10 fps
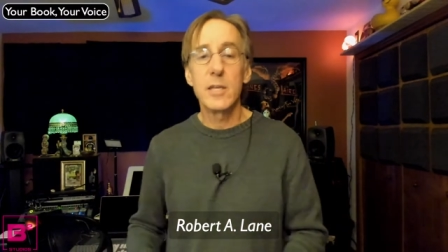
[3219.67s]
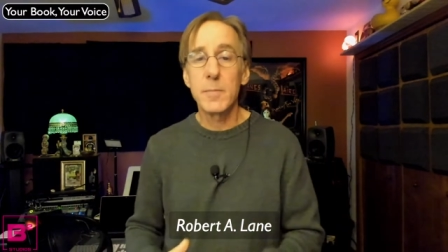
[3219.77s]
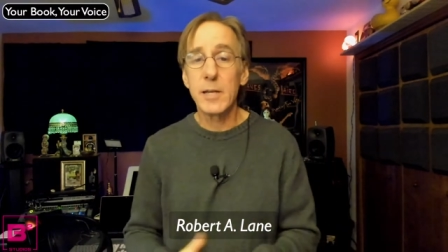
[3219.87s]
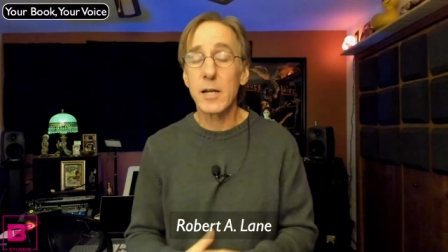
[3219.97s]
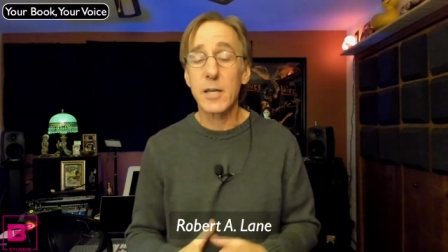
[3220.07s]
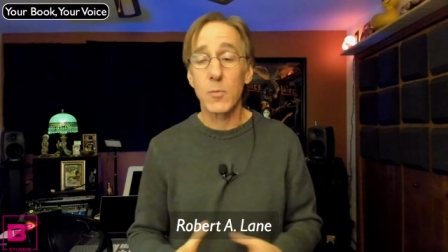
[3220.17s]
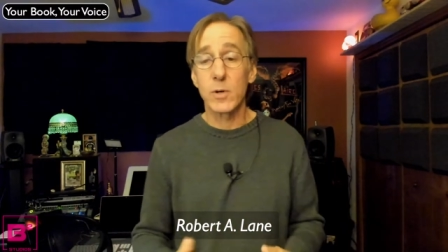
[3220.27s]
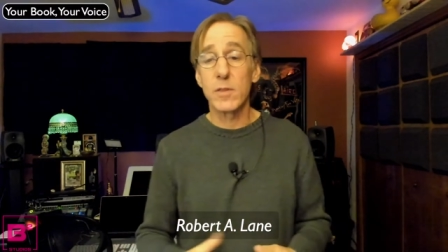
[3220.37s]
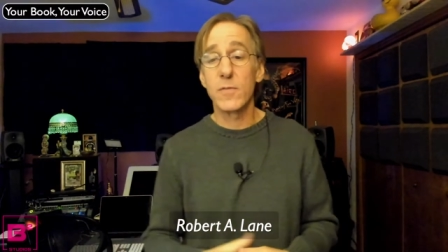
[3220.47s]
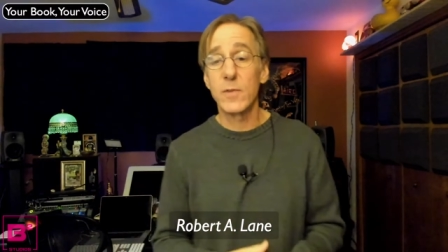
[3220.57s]
you may not get
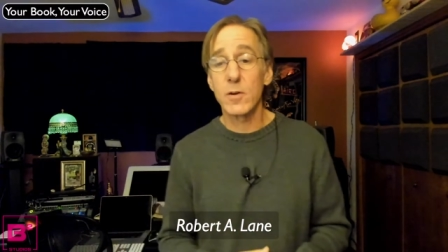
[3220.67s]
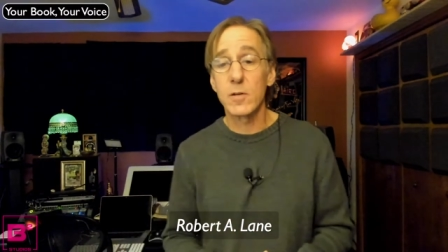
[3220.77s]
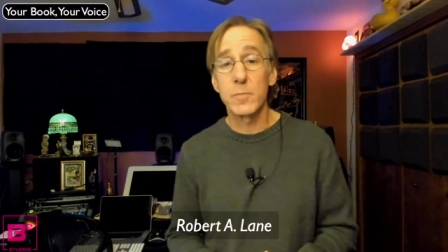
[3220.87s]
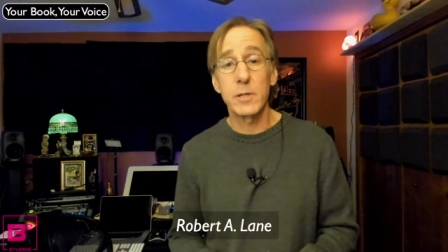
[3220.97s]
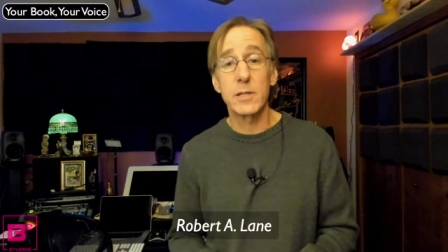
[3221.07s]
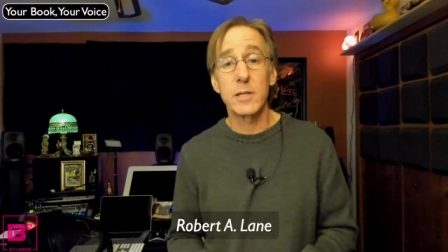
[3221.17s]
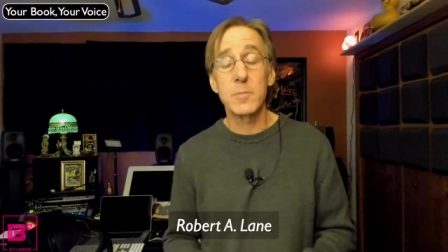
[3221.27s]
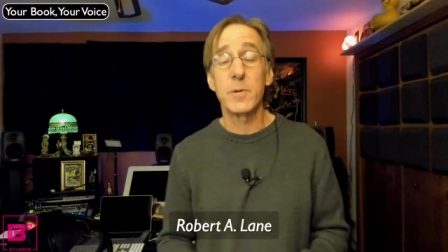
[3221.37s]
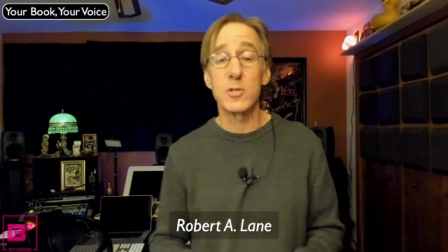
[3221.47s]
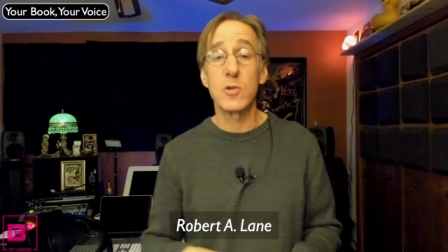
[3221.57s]
rid of the fear
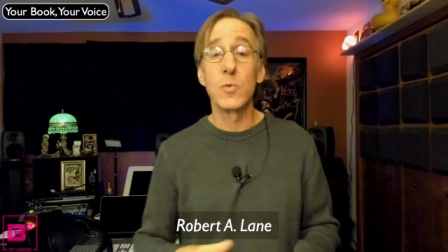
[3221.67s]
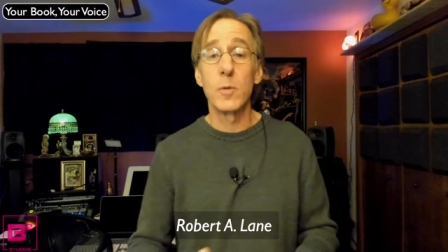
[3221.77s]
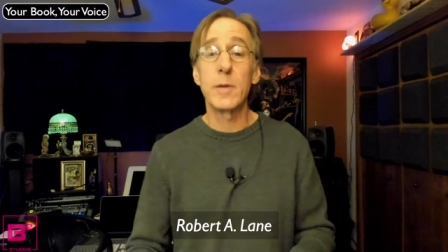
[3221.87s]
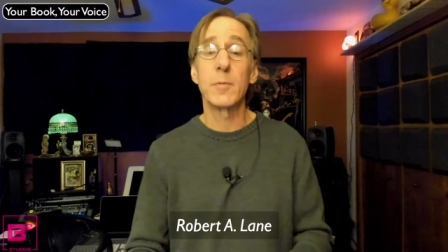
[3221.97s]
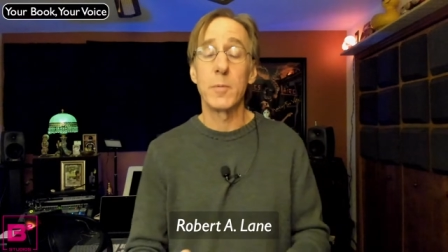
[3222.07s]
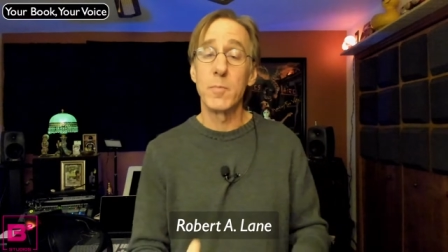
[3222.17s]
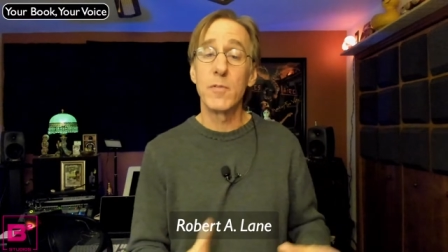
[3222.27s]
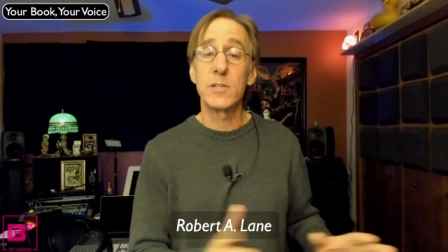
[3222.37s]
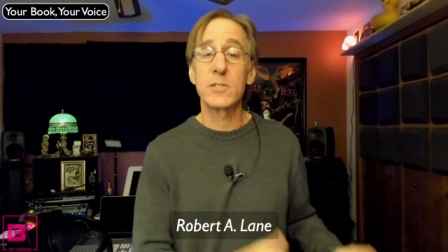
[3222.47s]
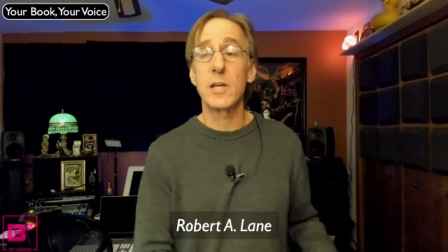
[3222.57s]
completely but you will be able to
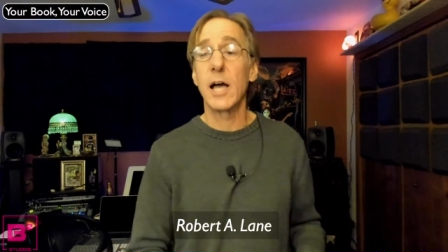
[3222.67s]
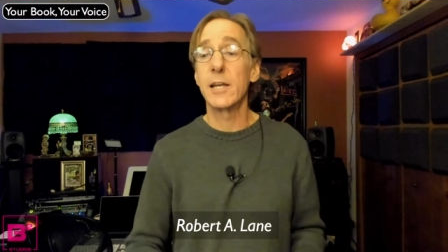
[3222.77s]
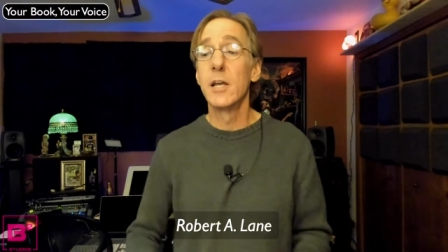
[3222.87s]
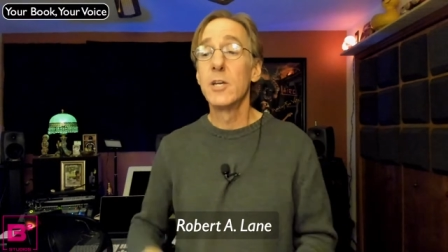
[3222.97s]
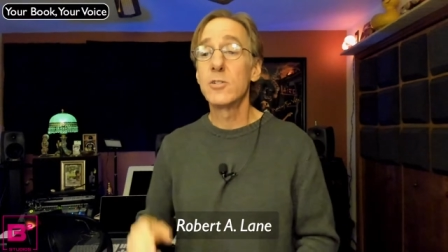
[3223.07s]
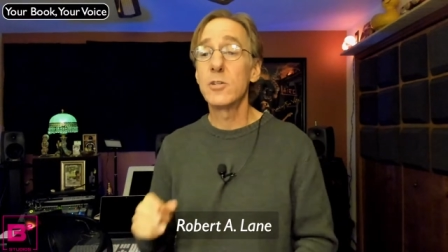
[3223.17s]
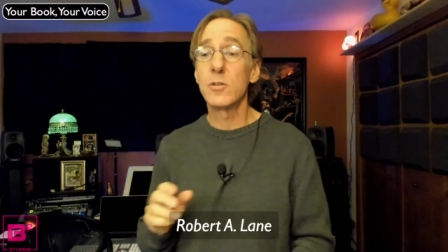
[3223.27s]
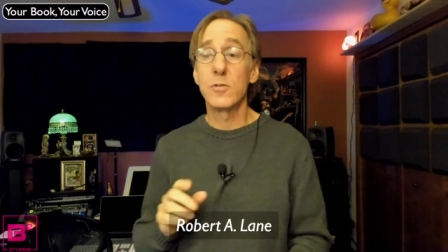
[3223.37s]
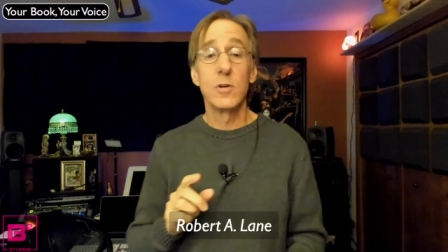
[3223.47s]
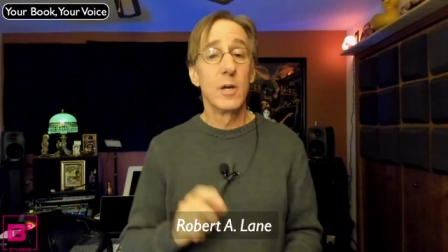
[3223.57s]
move it aside to
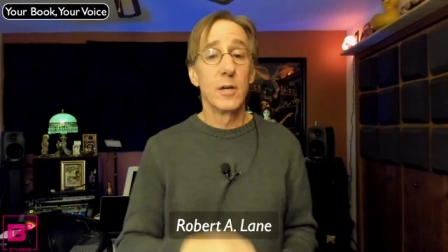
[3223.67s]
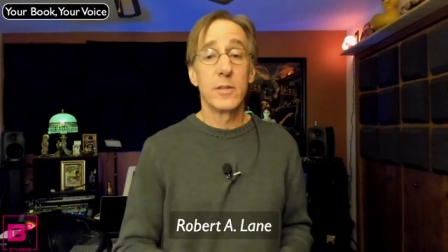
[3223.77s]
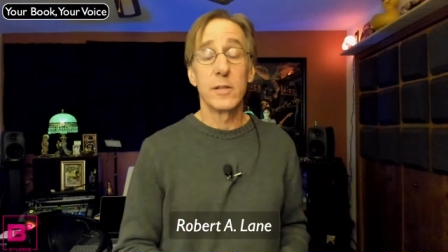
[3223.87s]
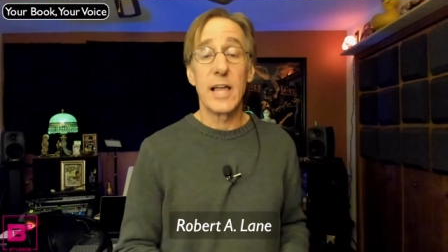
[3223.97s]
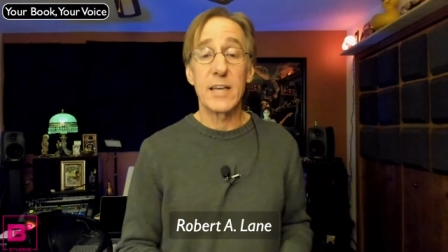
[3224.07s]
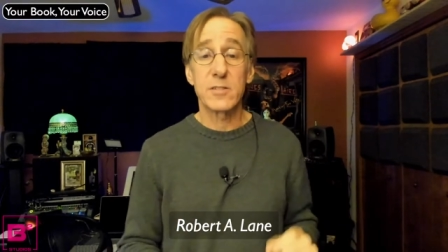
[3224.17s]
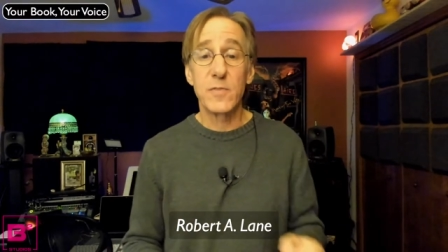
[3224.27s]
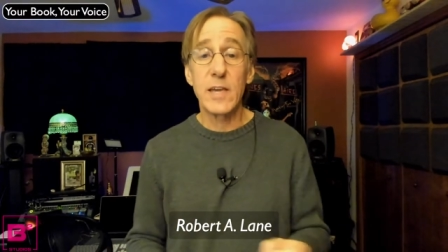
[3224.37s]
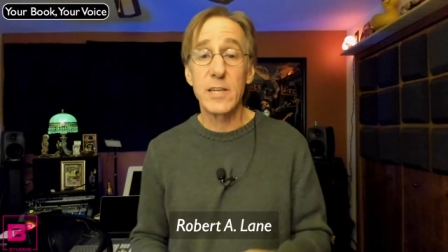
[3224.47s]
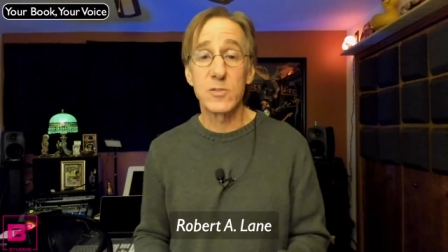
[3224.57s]
do the last
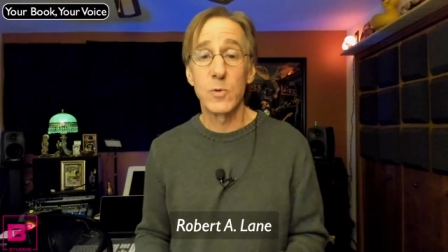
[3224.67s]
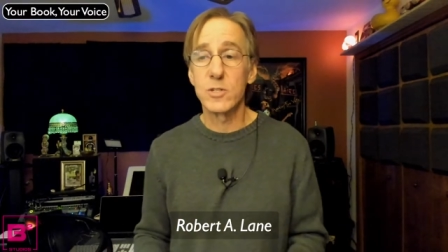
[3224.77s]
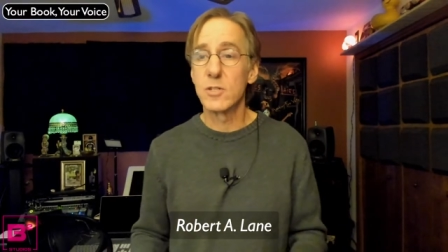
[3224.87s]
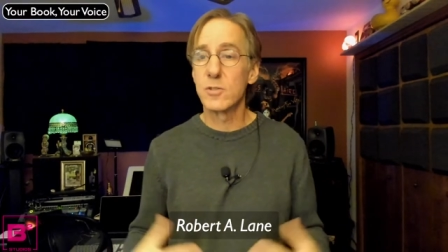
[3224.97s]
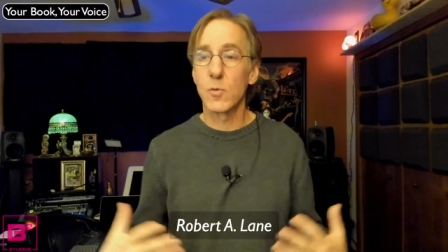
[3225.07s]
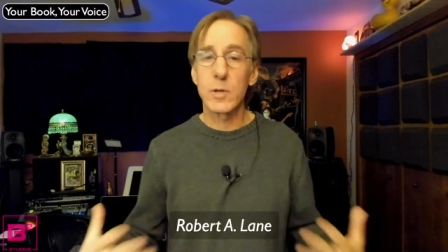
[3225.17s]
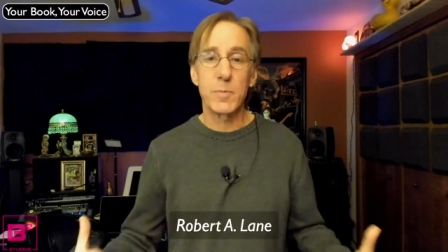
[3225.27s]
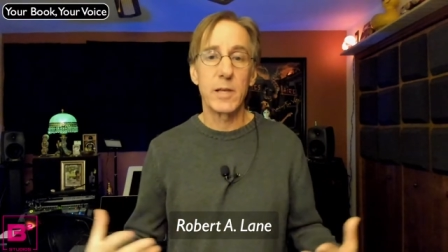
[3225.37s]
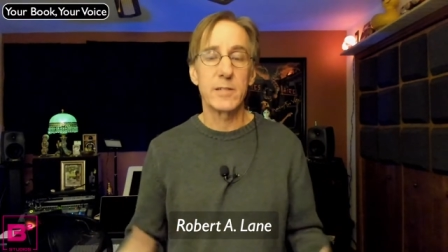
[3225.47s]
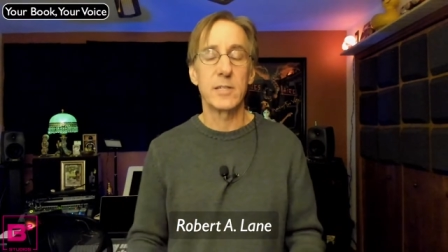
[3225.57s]
phase, which is
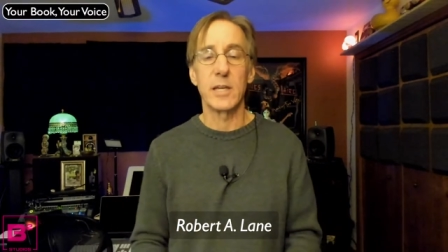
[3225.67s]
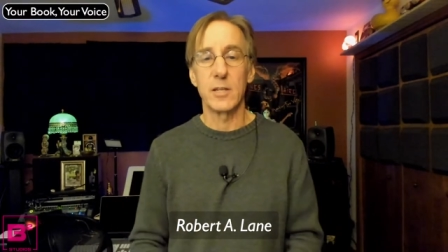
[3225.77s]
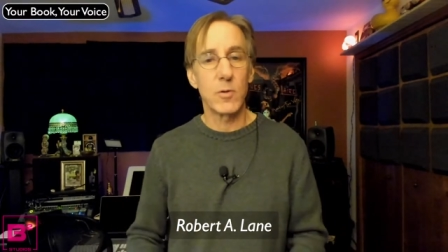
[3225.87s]
replacing it.